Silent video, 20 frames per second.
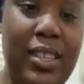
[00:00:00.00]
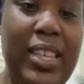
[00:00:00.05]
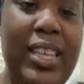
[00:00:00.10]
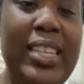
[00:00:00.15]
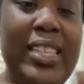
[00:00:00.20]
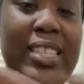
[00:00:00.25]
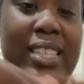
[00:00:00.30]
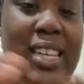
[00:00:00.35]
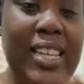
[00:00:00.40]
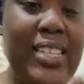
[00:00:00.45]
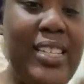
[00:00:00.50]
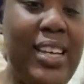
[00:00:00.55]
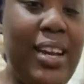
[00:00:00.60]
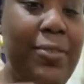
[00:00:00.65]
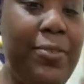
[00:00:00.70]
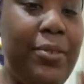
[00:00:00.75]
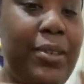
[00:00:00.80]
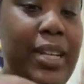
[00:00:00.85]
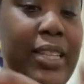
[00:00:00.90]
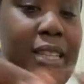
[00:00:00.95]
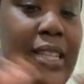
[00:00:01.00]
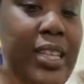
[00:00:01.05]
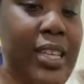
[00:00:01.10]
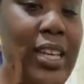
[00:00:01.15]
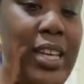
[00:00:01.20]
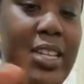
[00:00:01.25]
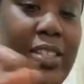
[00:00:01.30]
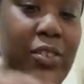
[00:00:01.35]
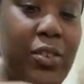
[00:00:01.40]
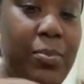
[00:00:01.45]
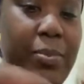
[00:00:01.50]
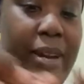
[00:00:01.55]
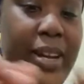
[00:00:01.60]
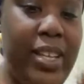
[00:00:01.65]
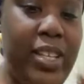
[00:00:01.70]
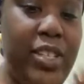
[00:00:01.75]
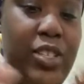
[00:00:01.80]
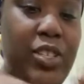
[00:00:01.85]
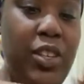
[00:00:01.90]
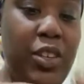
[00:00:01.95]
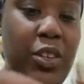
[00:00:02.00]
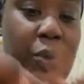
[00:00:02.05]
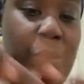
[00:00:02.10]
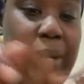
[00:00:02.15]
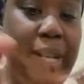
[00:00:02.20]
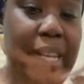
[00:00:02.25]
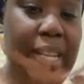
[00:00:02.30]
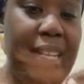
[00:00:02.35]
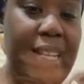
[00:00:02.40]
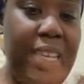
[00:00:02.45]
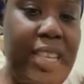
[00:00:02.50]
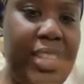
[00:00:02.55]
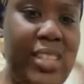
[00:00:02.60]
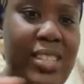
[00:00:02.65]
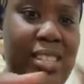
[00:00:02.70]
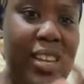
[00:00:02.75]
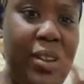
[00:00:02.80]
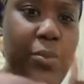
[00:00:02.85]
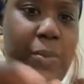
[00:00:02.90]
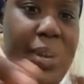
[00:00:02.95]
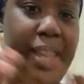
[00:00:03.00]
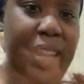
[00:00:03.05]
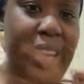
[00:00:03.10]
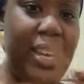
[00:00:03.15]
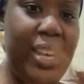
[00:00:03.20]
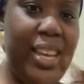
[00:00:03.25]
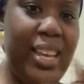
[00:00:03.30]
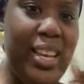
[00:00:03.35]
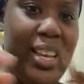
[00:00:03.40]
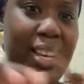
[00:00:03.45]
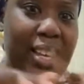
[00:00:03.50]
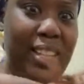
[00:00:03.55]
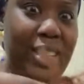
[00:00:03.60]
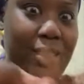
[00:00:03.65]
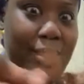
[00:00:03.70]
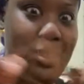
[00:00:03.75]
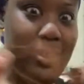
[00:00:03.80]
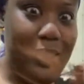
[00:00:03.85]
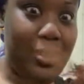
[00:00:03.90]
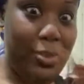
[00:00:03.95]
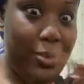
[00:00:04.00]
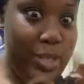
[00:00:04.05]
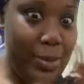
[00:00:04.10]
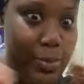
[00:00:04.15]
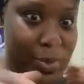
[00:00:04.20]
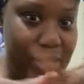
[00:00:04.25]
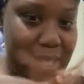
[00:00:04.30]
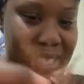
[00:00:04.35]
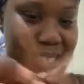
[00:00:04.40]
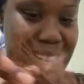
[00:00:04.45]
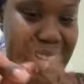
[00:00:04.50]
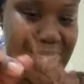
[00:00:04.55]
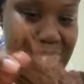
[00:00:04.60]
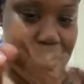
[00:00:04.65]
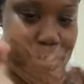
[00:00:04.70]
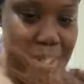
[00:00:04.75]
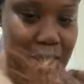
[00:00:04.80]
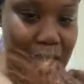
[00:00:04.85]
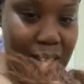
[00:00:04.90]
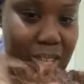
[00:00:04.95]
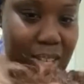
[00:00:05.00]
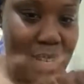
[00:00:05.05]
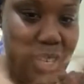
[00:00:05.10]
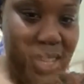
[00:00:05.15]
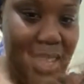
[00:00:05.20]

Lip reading: It did. I feel like the year's gone by so quickly. Yeah. You're just like, wait, Christmas next week.